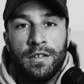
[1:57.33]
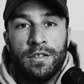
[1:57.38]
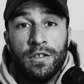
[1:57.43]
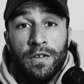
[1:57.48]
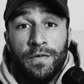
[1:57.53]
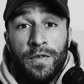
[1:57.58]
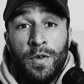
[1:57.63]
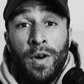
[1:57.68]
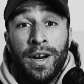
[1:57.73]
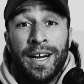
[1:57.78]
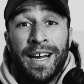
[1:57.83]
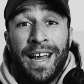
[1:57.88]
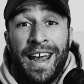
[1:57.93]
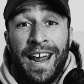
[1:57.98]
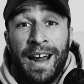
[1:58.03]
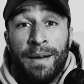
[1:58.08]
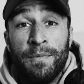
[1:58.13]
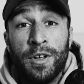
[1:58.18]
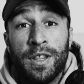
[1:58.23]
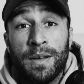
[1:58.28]
So if you want a
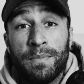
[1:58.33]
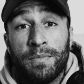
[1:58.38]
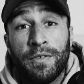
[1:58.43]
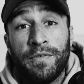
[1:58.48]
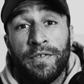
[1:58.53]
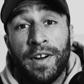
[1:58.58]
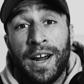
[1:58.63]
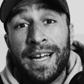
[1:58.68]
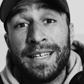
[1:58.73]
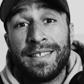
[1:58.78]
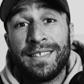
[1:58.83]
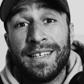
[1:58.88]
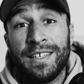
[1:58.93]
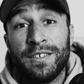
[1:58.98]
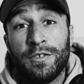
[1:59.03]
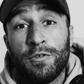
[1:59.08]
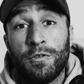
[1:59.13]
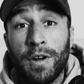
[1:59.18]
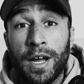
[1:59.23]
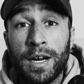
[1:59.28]
camera that provides
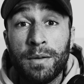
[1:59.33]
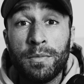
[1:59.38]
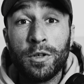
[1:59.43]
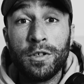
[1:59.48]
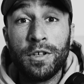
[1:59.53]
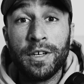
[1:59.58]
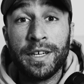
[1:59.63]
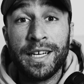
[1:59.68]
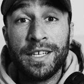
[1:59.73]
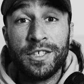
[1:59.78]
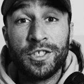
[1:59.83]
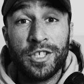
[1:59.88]
incredible looking